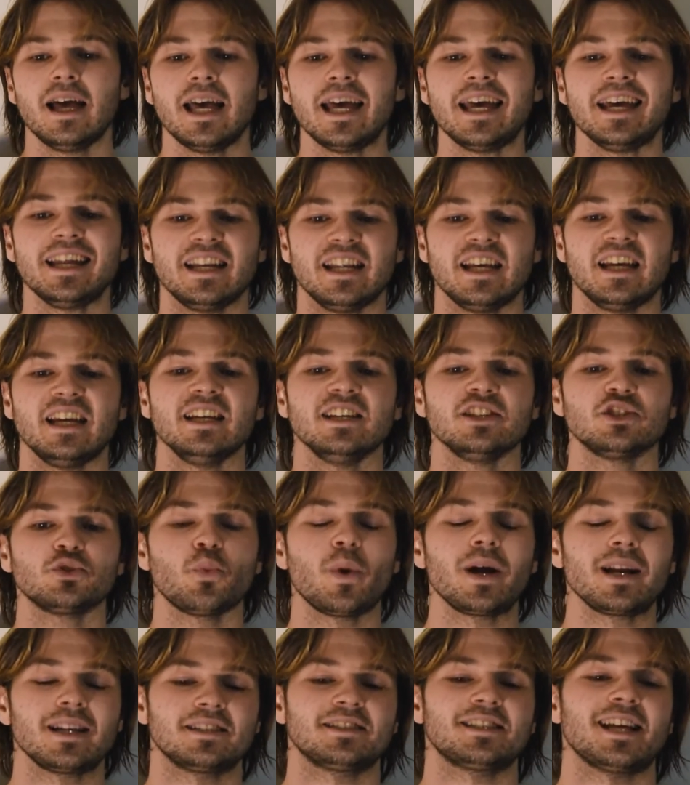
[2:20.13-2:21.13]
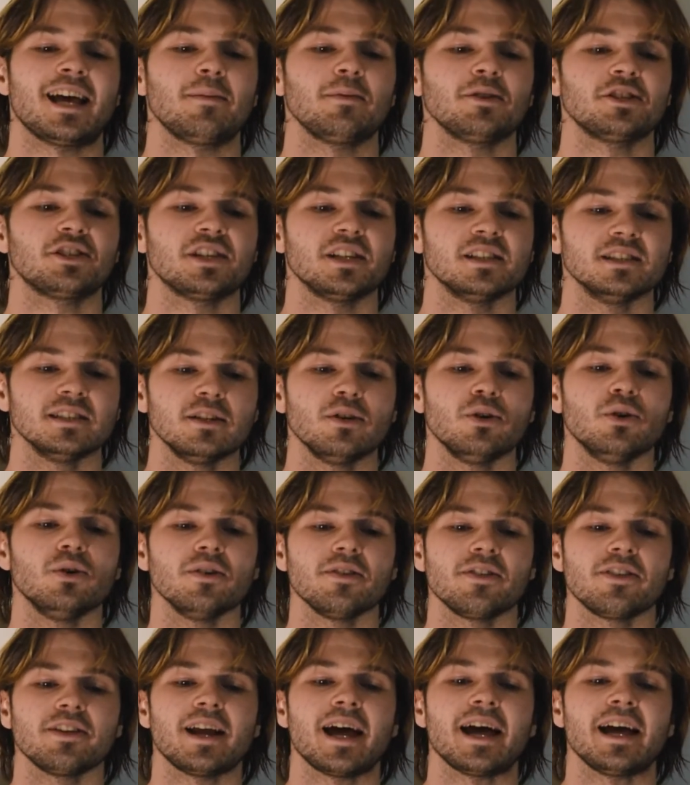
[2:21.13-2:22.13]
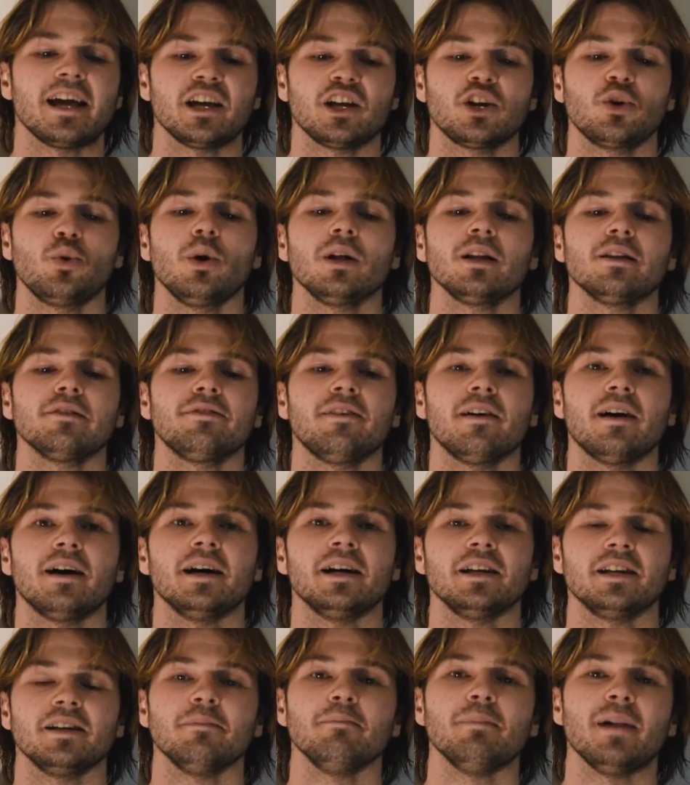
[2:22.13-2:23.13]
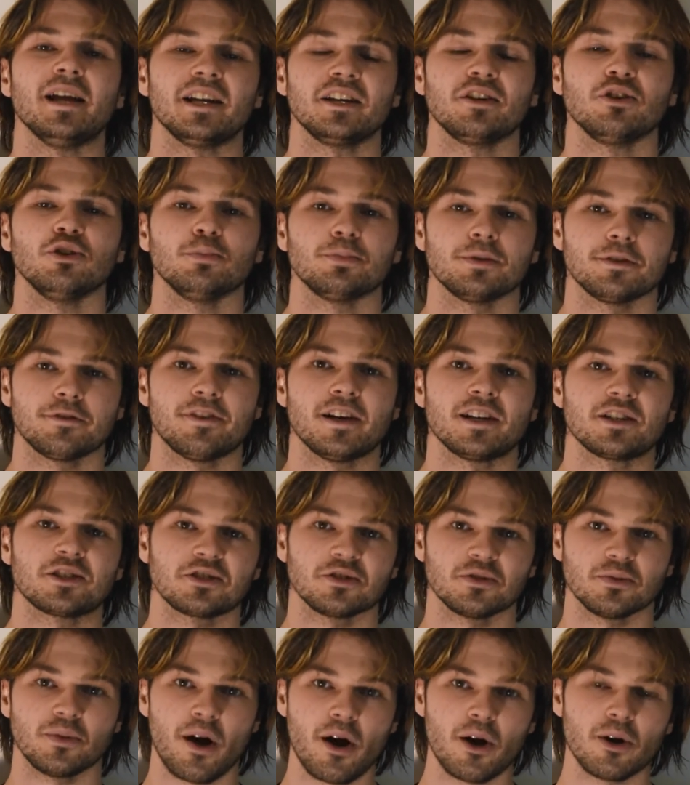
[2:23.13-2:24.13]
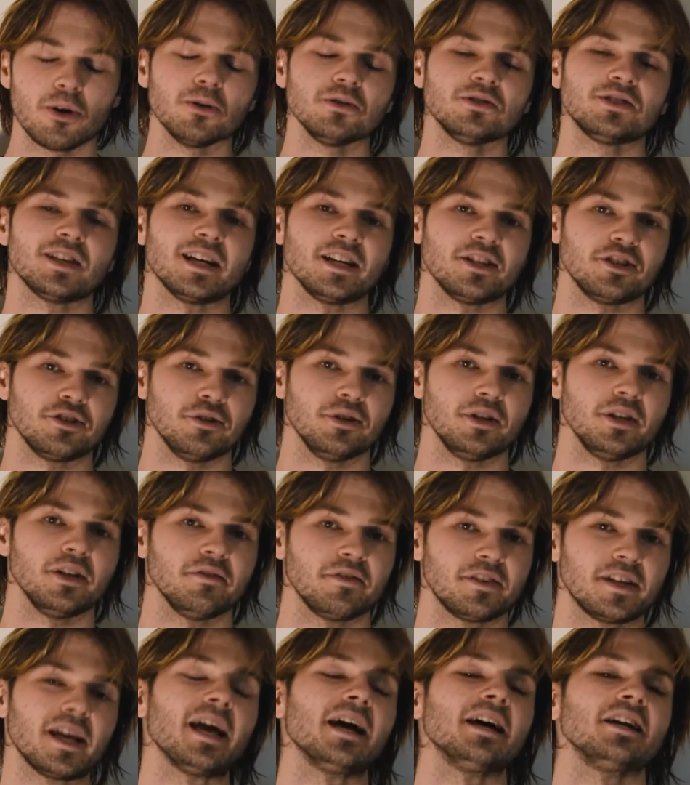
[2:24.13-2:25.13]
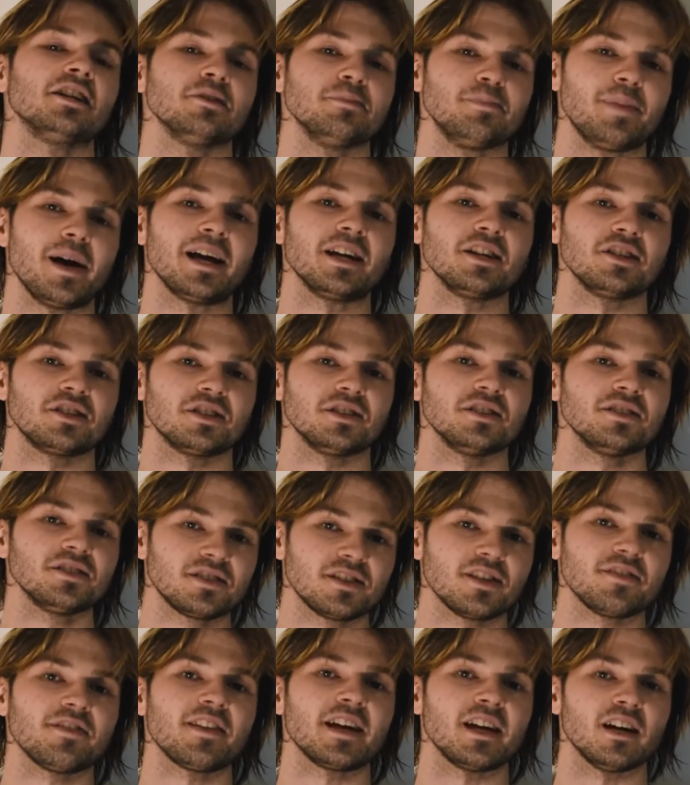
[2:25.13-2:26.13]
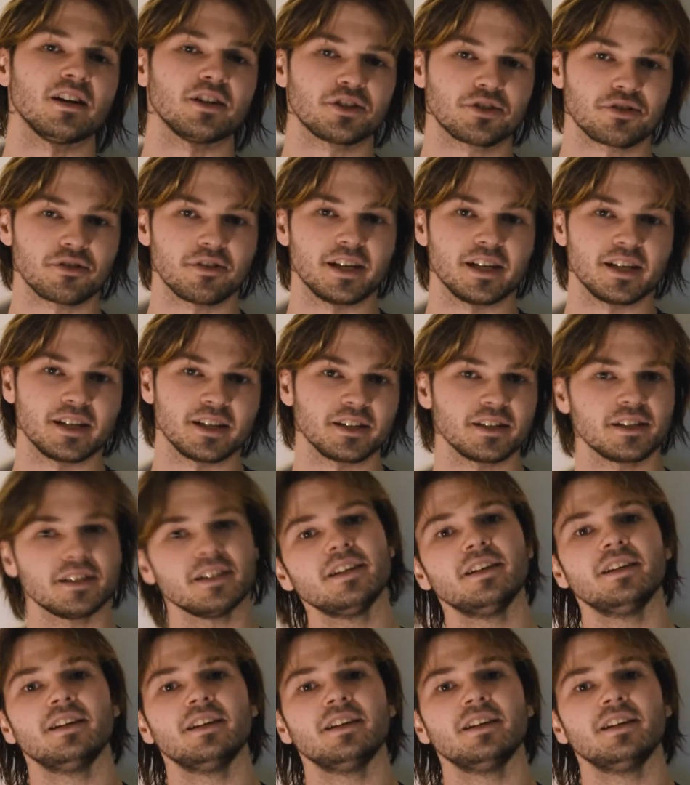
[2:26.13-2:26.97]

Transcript: It is well established in law that a qualified medical professional owes a duty of care to patients that they are treating.